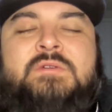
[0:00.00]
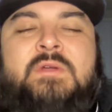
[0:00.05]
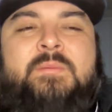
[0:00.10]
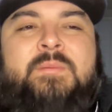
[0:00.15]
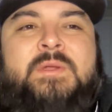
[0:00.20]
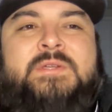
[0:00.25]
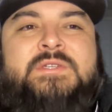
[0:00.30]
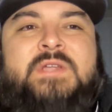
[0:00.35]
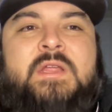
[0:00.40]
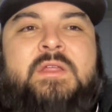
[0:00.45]
So we
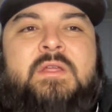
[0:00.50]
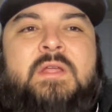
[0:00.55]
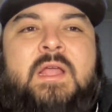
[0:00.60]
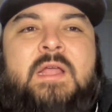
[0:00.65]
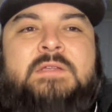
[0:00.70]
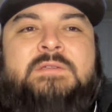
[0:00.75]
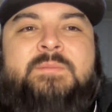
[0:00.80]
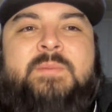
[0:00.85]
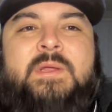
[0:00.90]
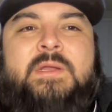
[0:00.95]
appreciate you
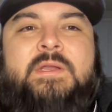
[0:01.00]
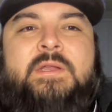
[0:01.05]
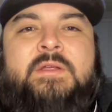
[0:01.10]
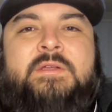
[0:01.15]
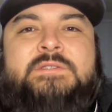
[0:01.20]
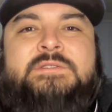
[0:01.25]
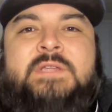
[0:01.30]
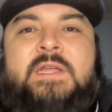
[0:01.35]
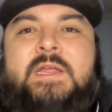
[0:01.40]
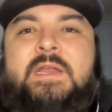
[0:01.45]
guys being
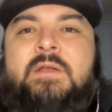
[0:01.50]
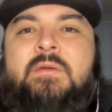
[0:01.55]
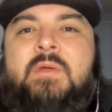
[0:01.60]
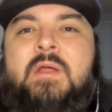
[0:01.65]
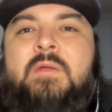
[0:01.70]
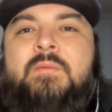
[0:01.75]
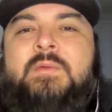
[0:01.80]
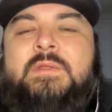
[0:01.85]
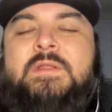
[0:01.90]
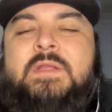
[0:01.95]
here, sticking
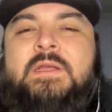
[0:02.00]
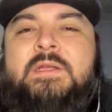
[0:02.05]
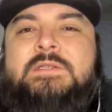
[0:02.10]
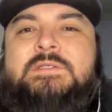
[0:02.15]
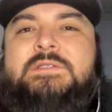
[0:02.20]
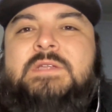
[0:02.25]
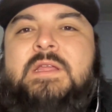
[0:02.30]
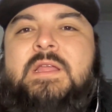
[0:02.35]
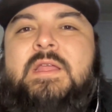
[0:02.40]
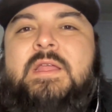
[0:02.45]
around with
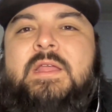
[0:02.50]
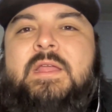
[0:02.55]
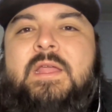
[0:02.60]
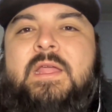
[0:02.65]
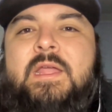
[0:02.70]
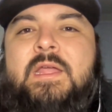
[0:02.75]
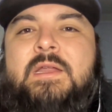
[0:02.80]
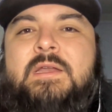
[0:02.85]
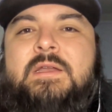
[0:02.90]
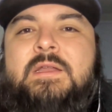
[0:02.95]
us,
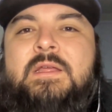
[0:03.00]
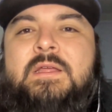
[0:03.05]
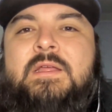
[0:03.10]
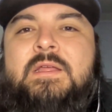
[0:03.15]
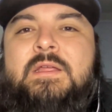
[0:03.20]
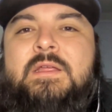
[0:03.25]
and,